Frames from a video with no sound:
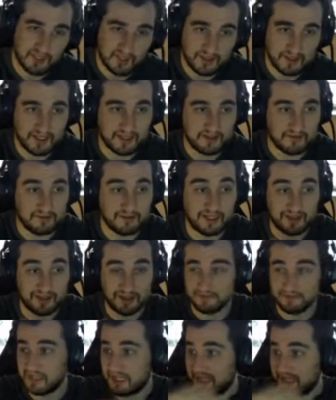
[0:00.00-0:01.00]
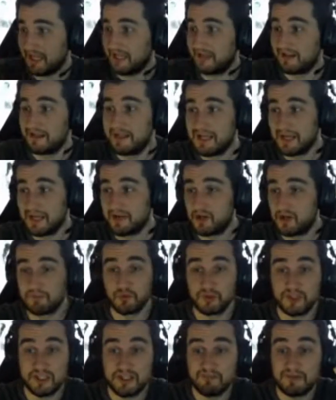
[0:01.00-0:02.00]
Again, like I know I'm
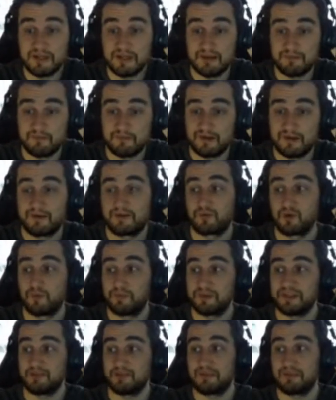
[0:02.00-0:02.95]
repeating